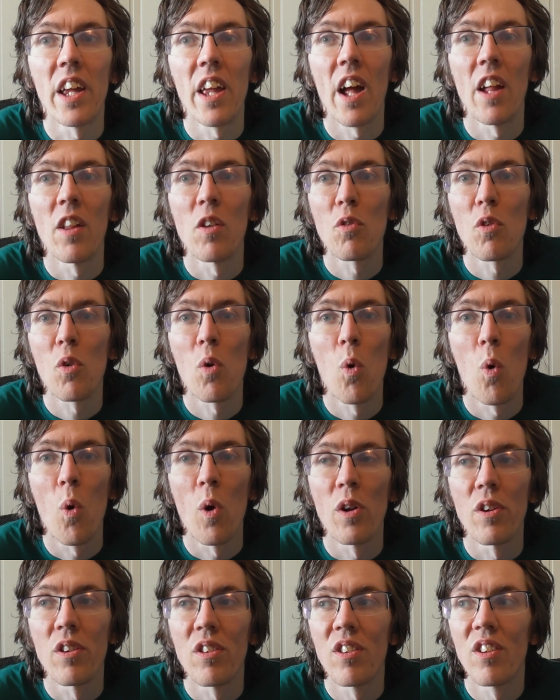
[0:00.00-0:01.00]
of
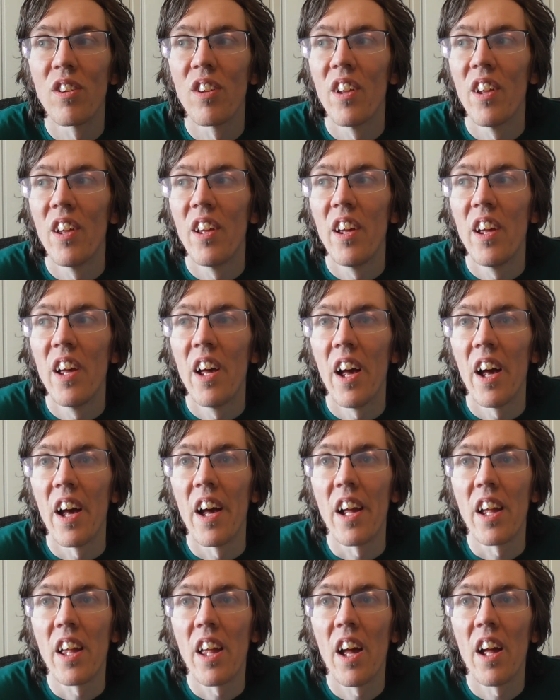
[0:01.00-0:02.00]
course,
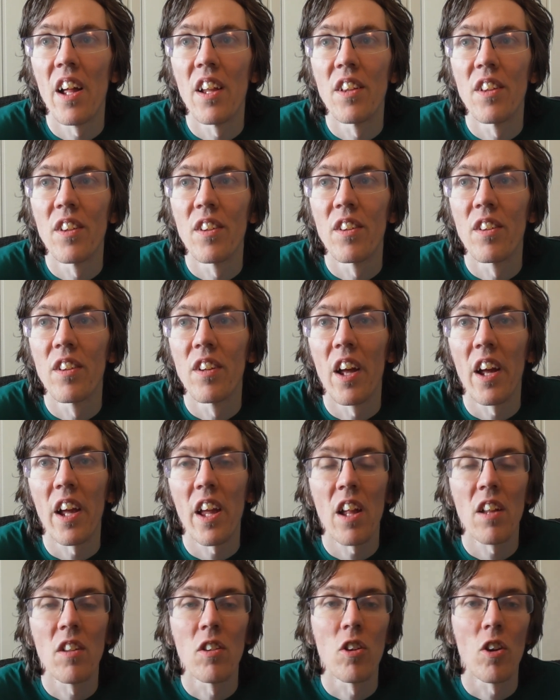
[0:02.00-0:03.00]
I can
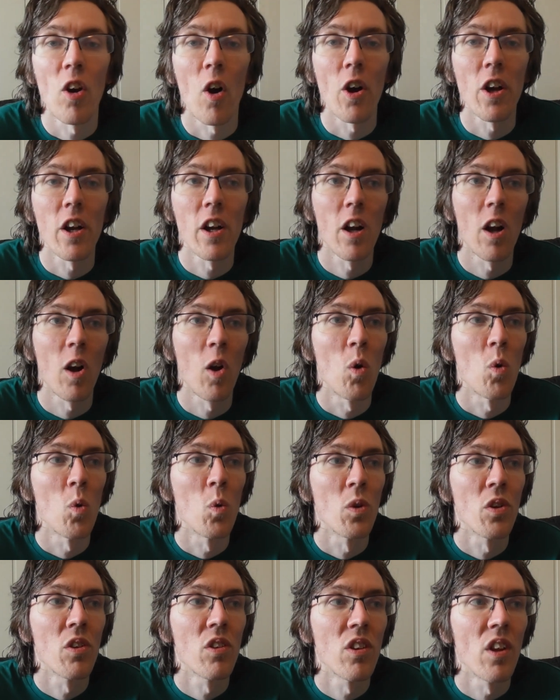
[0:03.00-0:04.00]
dry
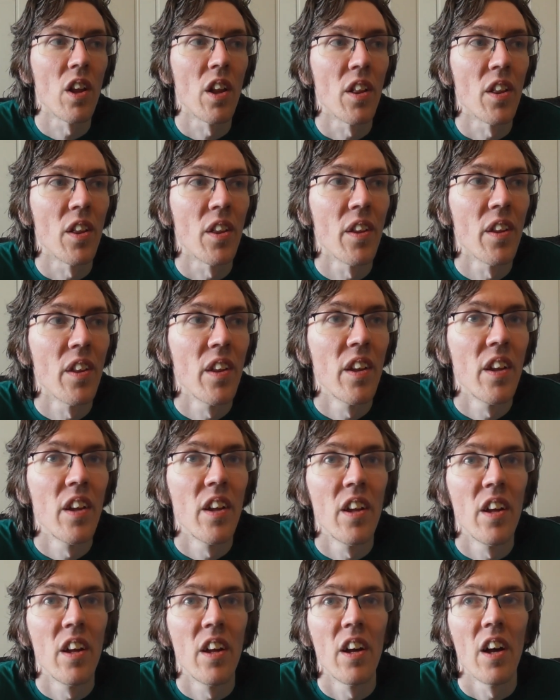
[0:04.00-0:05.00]
clothes, and
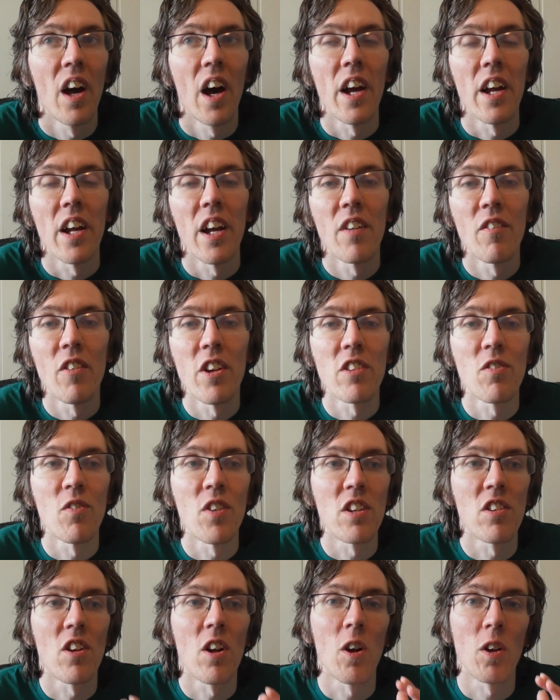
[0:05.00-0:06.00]

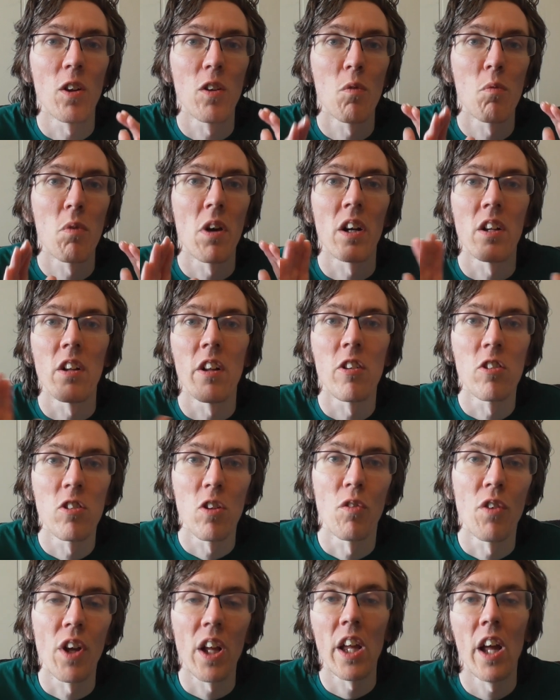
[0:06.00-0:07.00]
there's a lot of practical
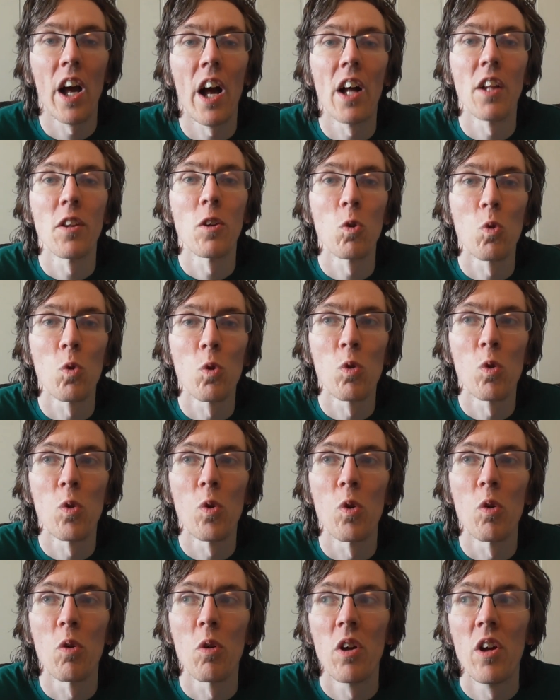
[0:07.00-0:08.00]
stuff I can do
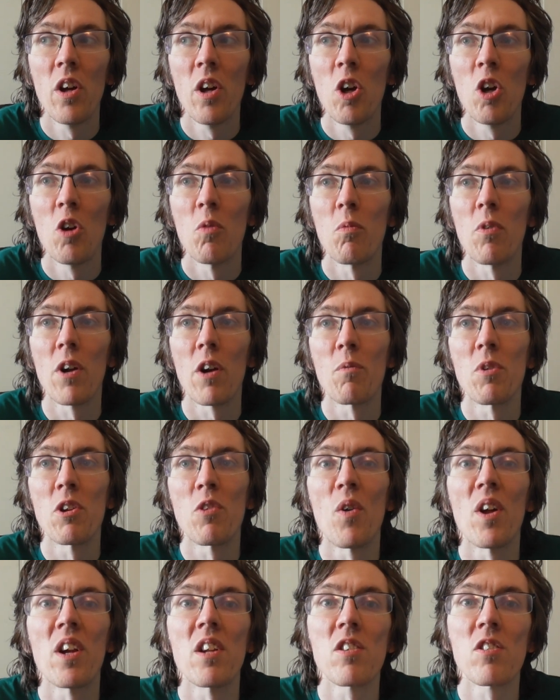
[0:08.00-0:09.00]
too. There
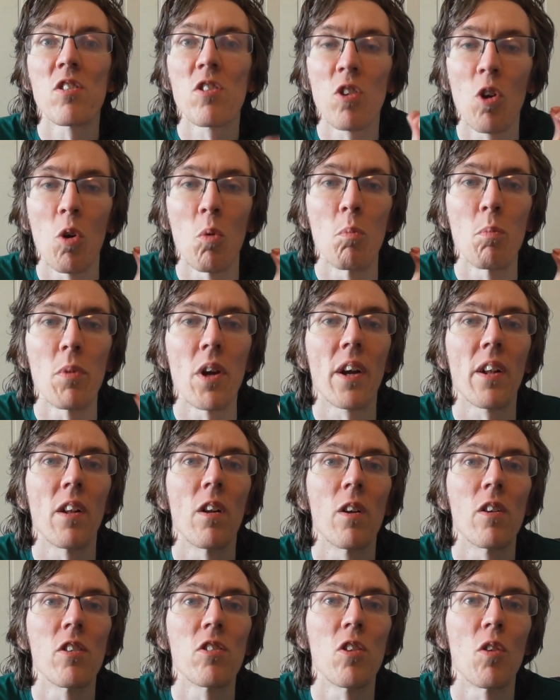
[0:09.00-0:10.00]
is some
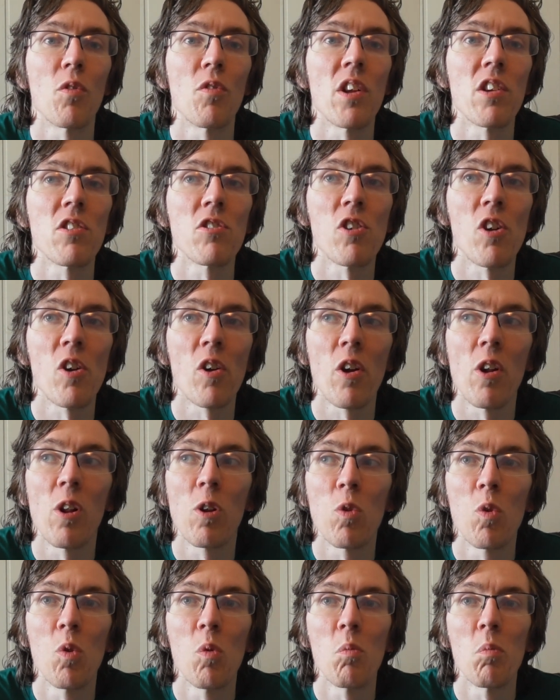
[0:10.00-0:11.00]
practical stuff I struggle
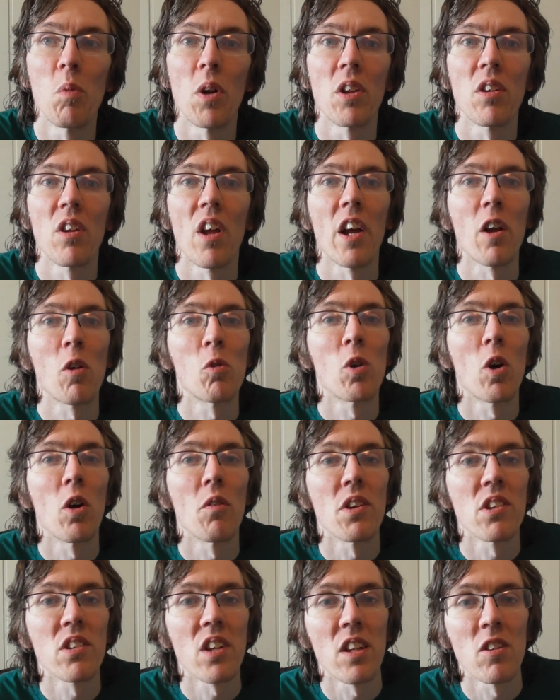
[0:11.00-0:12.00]
to, but I could
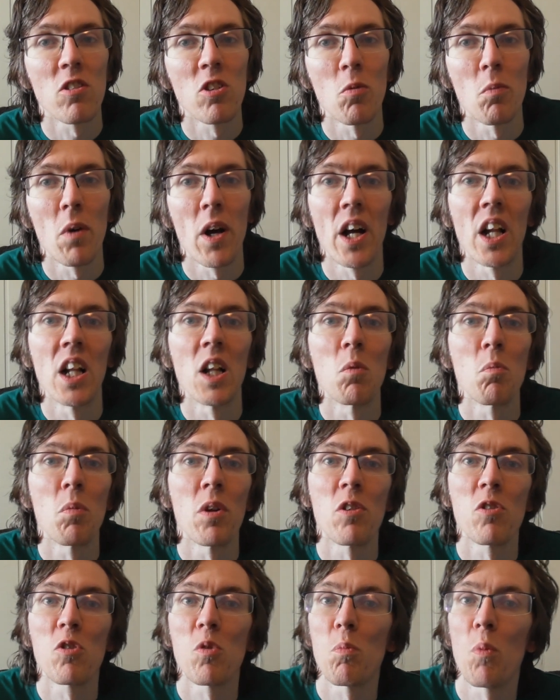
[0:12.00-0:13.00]
always get some help
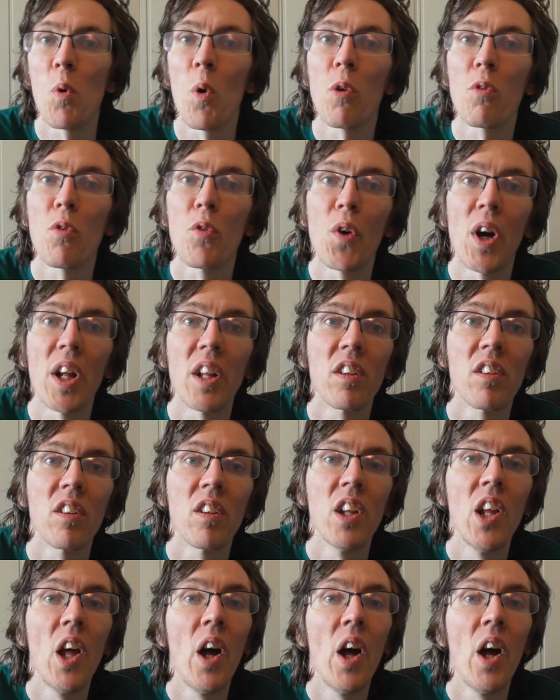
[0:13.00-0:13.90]
and support for that,